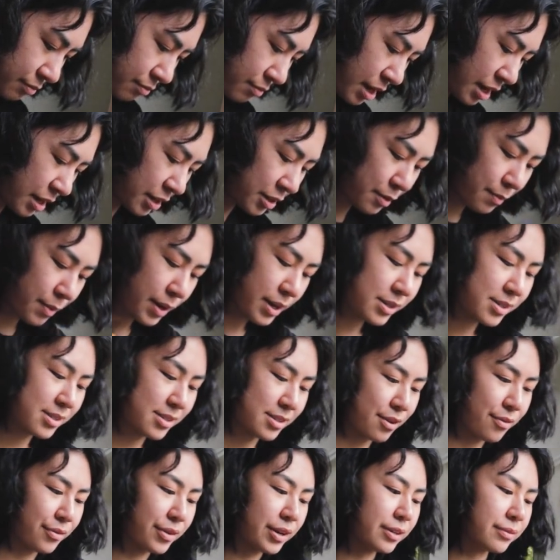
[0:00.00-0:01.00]
make the
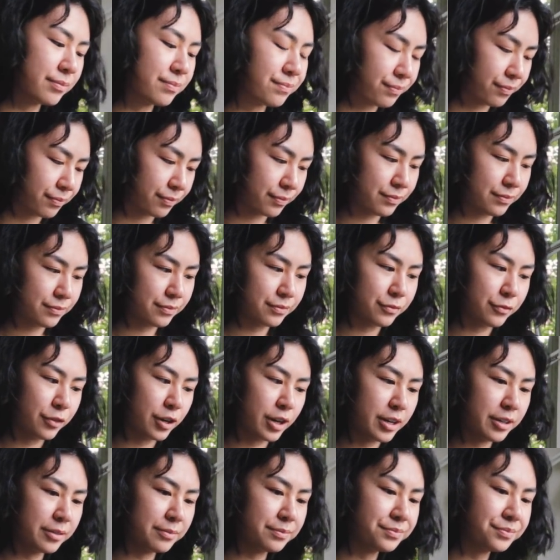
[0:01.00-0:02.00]
best of it,
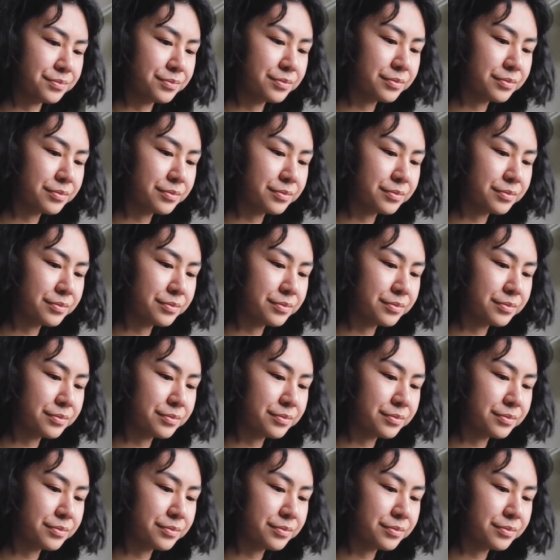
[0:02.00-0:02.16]
right?